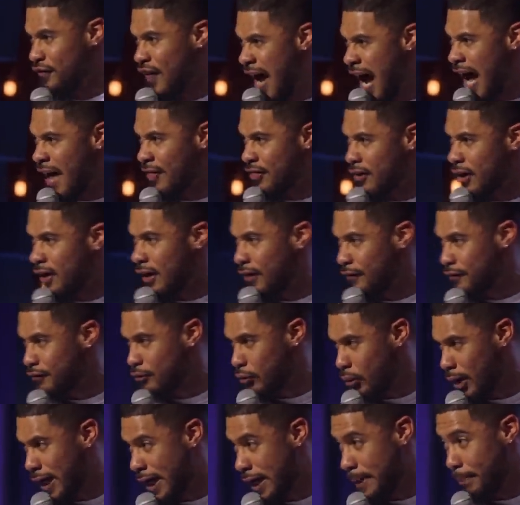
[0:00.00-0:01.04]
father of
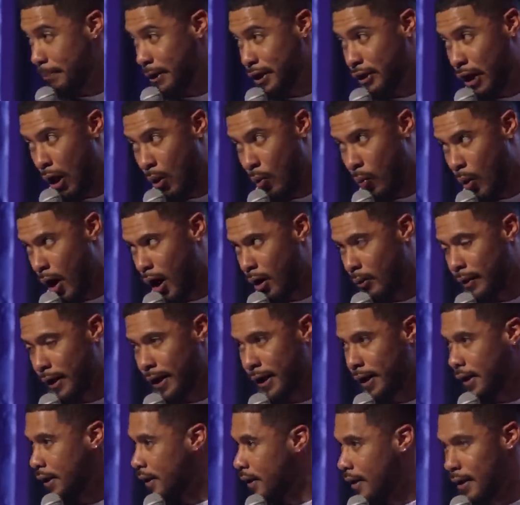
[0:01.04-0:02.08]
three, but don't
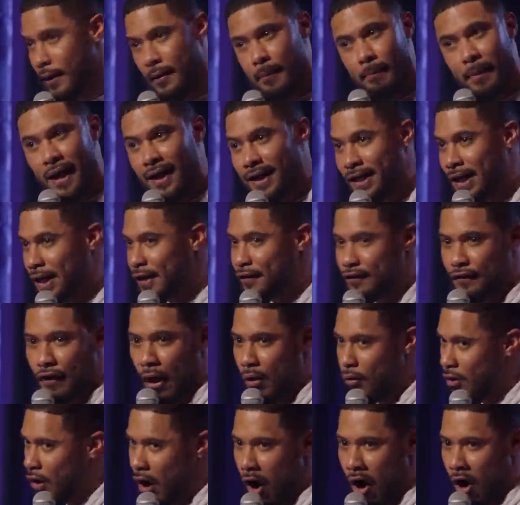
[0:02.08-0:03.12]
worry. My kids
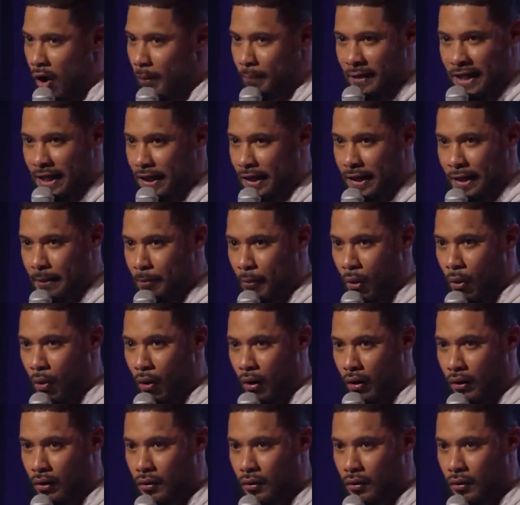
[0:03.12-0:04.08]
don't call me anymore.